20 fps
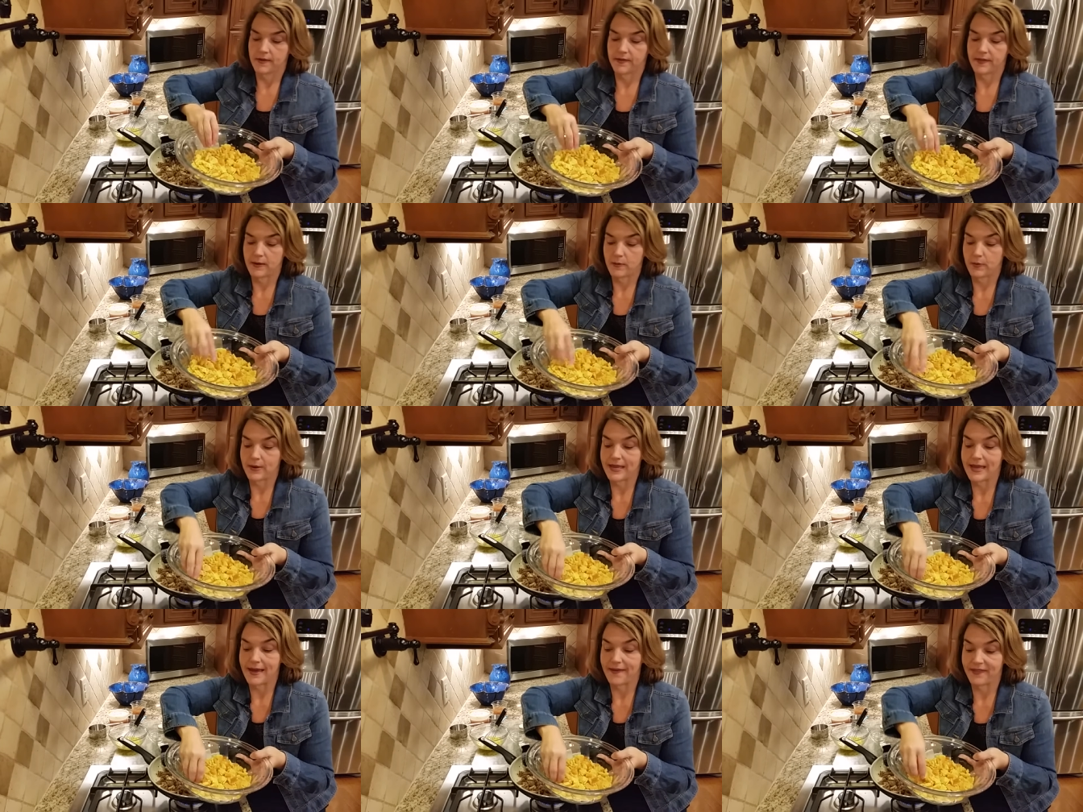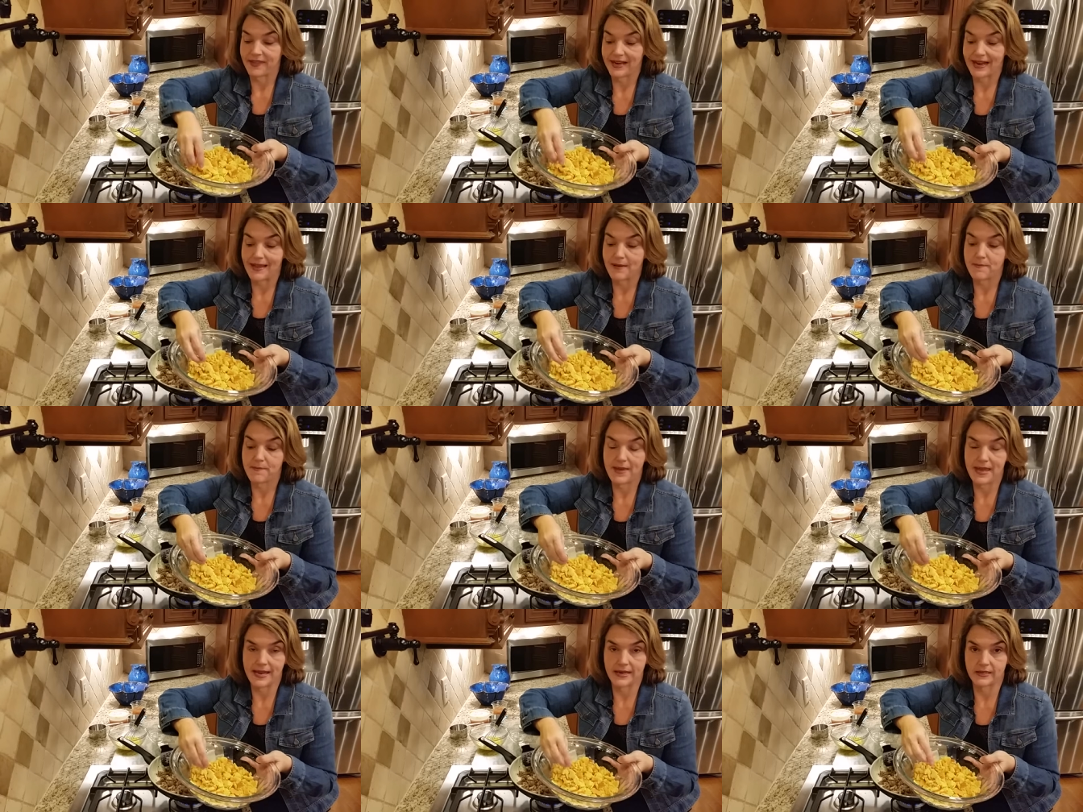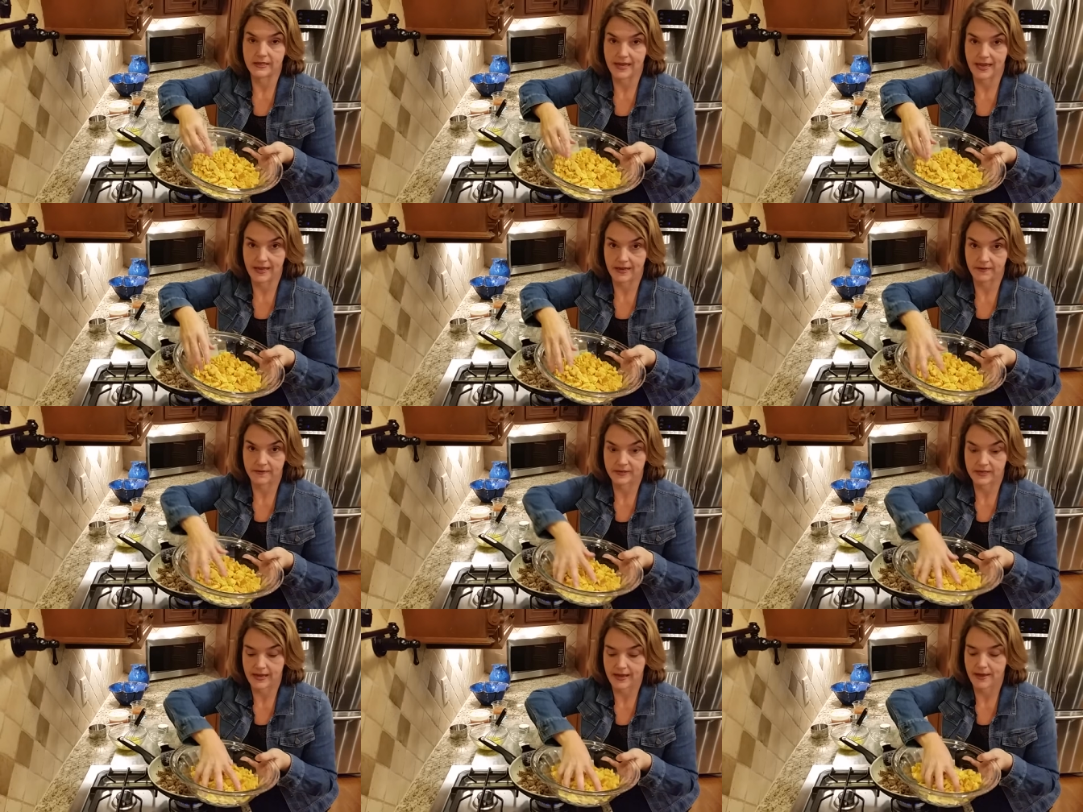that we had that I had baked
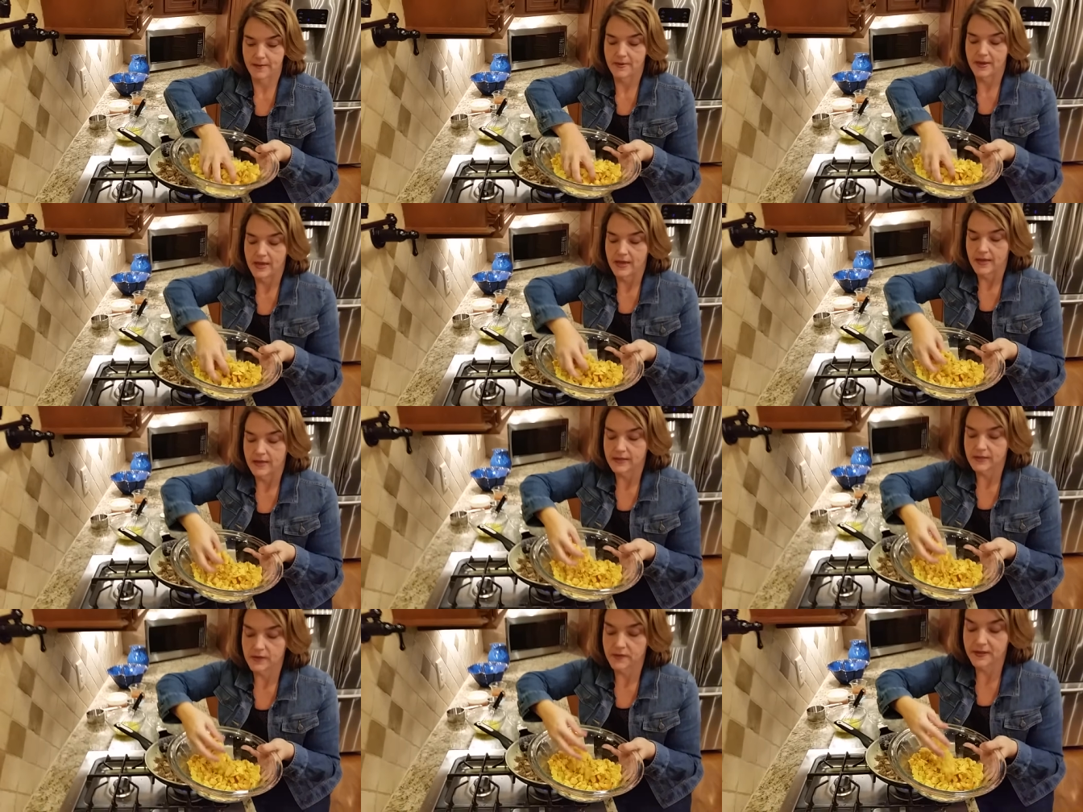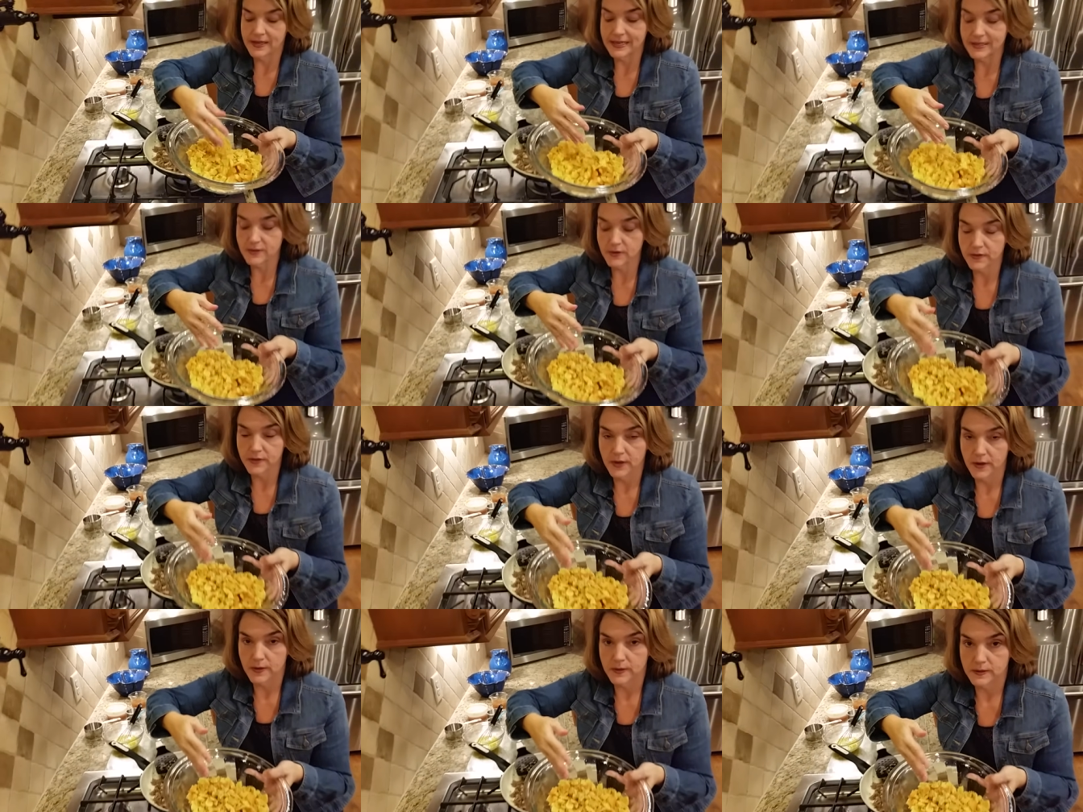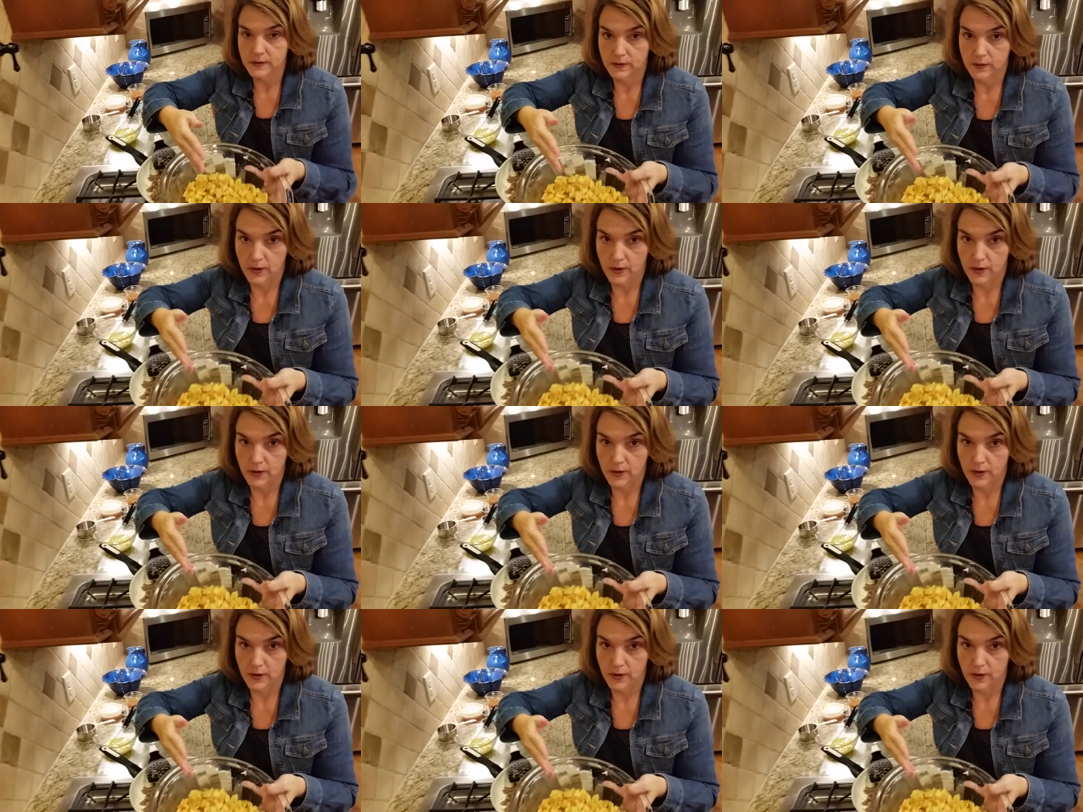ahead of time. So these are those